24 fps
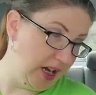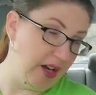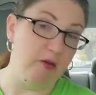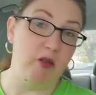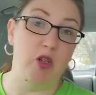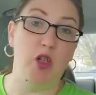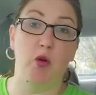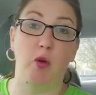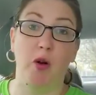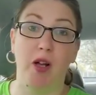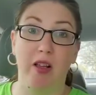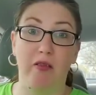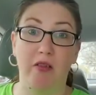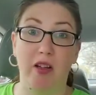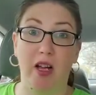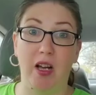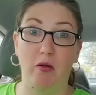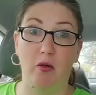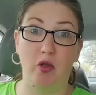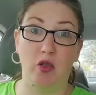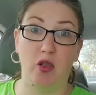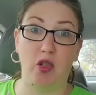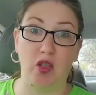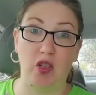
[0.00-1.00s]
every 12
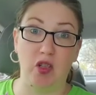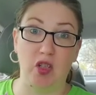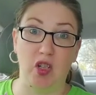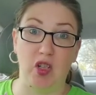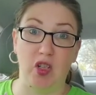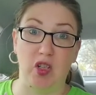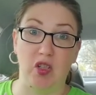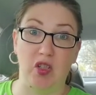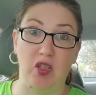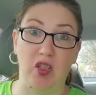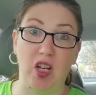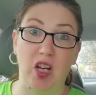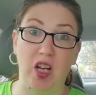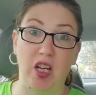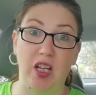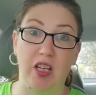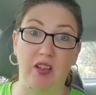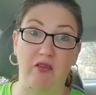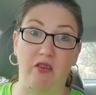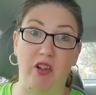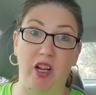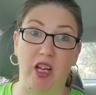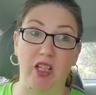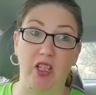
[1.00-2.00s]
hours is gonna suck
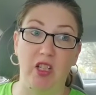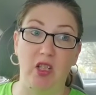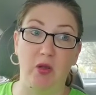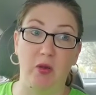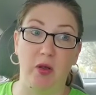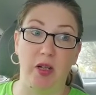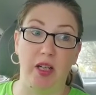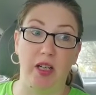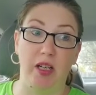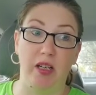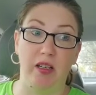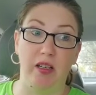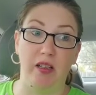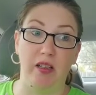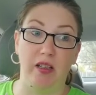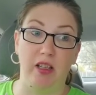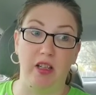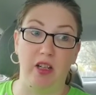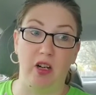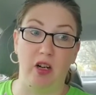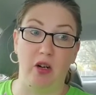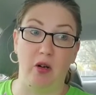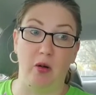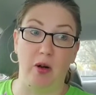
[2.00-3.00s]
if I do it,
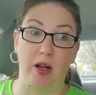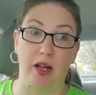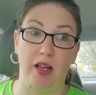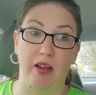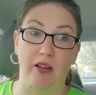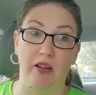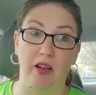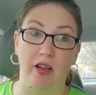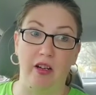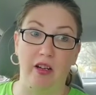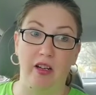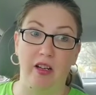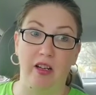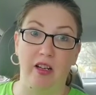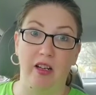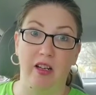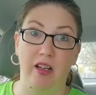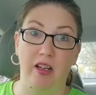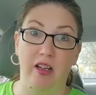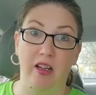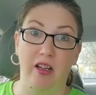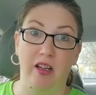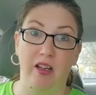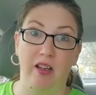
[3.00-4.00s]
you know, at
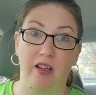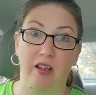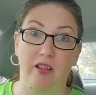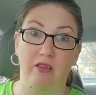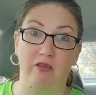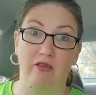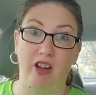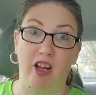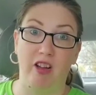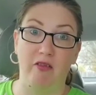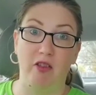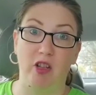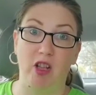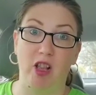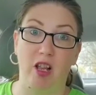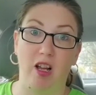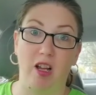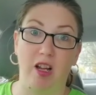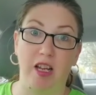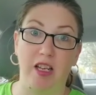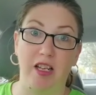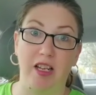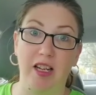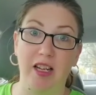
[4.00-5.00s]
5
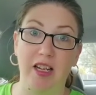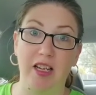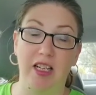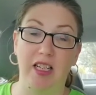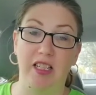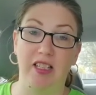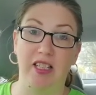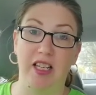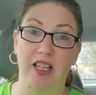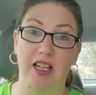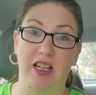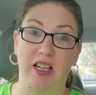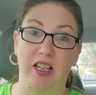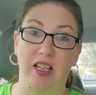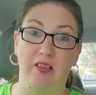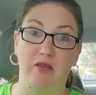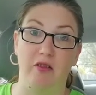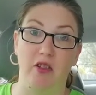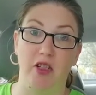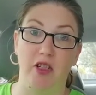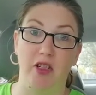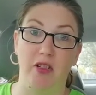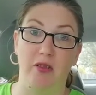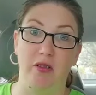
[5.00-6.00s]
o'clock at night, because then I'll
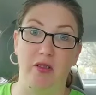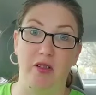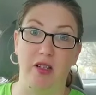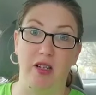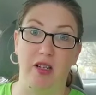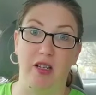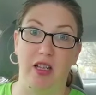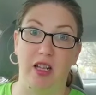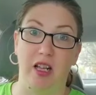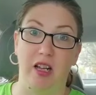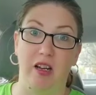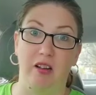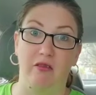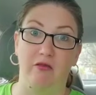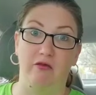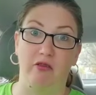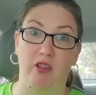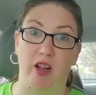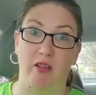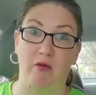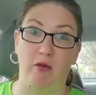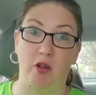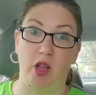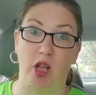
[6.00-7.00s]
have to do it at like
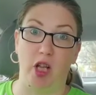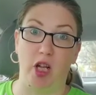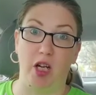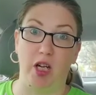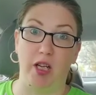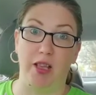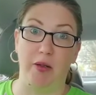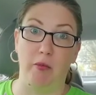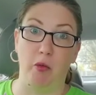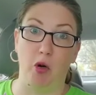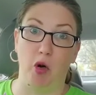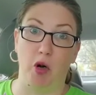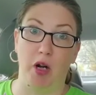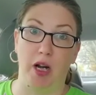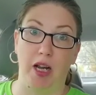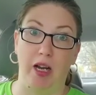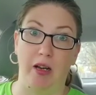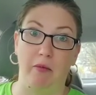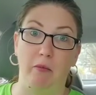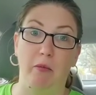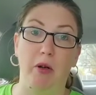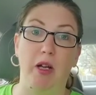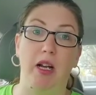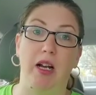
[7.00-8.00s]
5 o'clock in the morning.
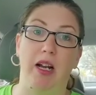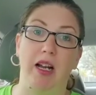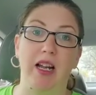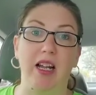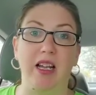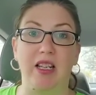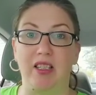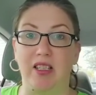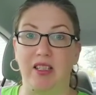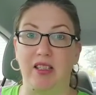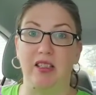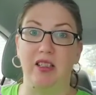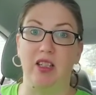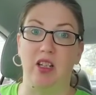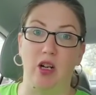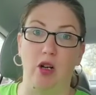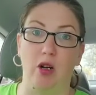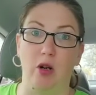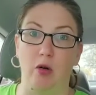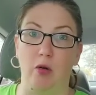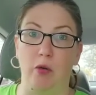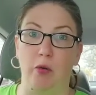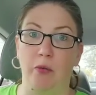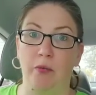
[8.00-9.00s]
But I guess, you
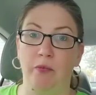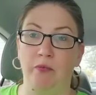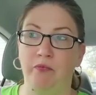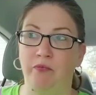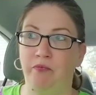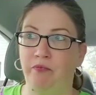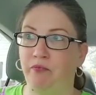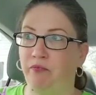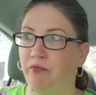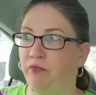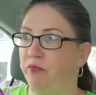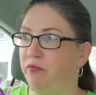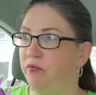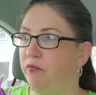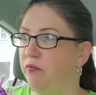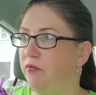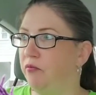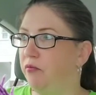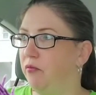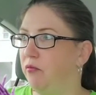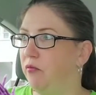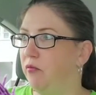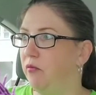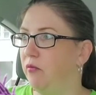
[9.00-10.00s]
know,
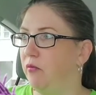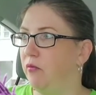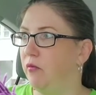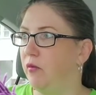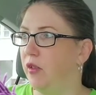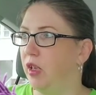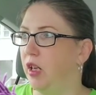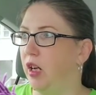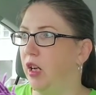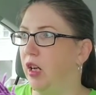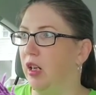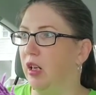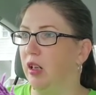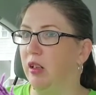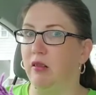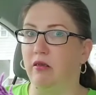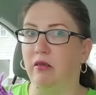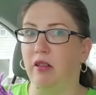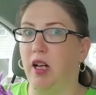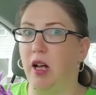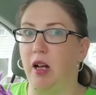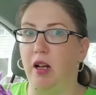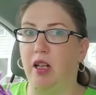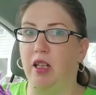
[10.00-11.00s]
a
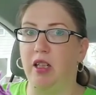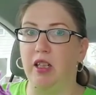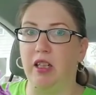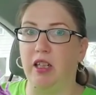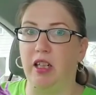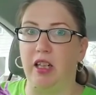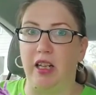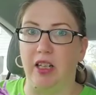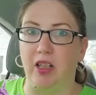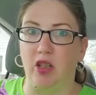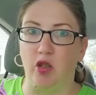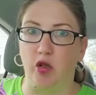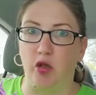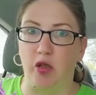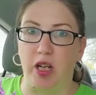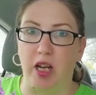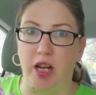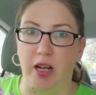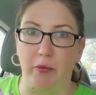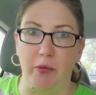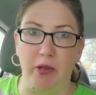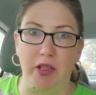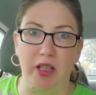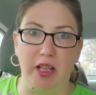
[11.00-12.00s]
little extra
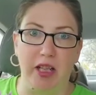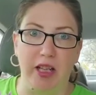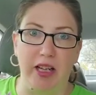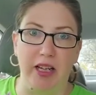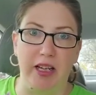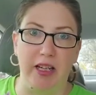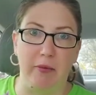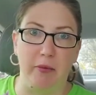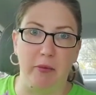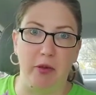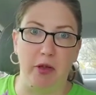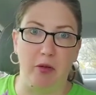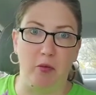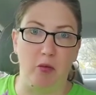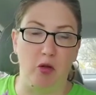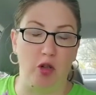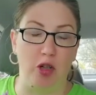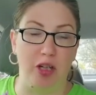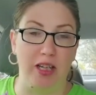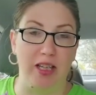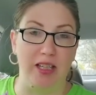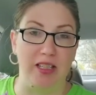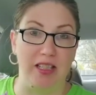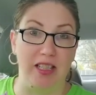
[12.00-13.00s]
time until I get up in the
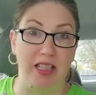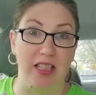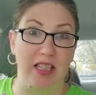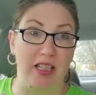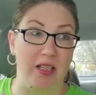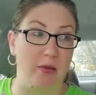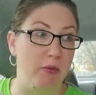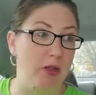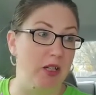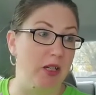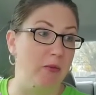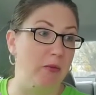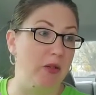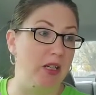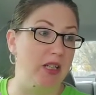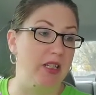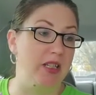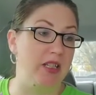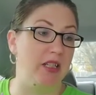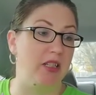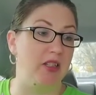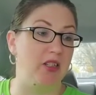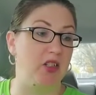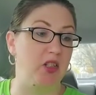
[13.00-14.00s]
morning isn't going to be a big
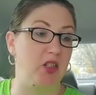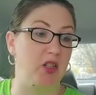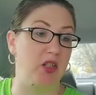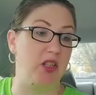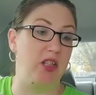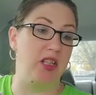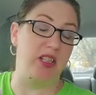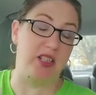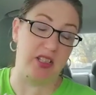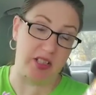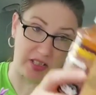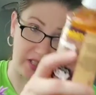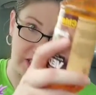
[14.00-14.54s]
deal. So this